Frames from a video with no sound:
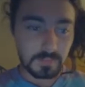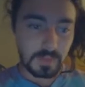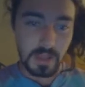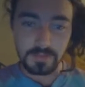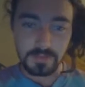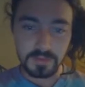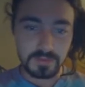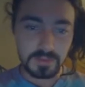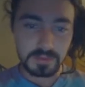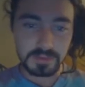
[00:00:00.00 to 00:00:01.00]
after
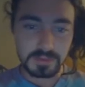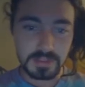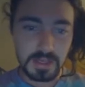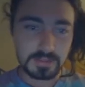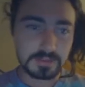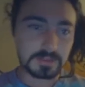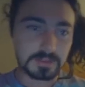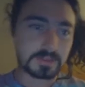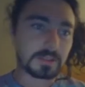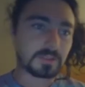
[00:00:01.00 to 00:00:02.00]
fees and taxes.
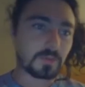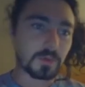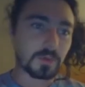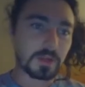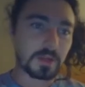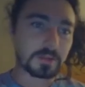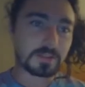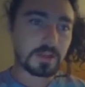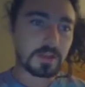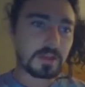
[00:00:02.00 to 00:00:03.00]
Let's say it's $40.
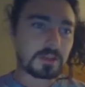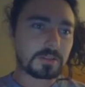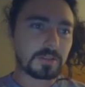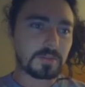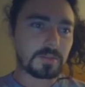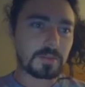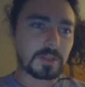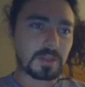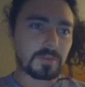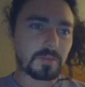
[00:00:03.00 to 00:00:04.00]
So if you can
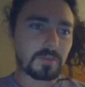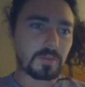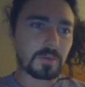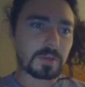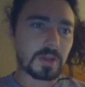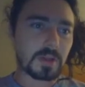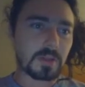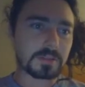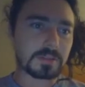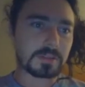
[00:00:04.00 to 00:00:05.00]
get it for
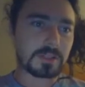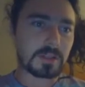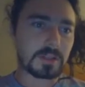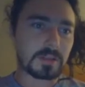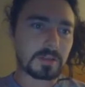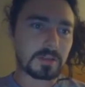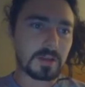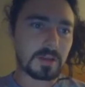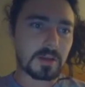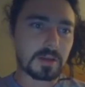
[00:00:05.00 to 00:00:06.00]
$40 and sell,
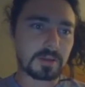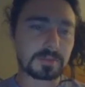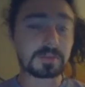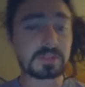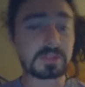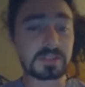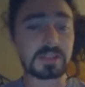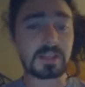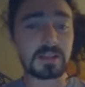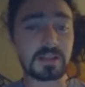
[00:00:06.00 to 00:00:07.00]
so let's say it's
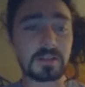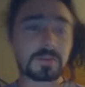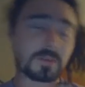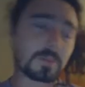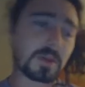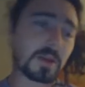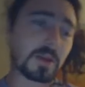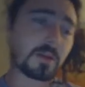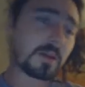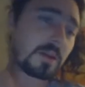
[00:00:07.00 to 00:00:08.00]
$80 for the
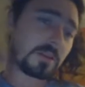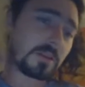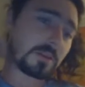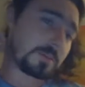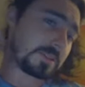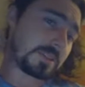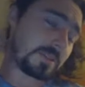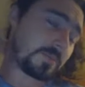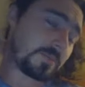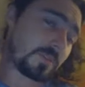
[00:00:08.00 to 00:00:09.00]
pair, you're able to sell
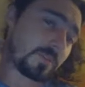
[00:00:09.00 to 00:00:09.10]
them for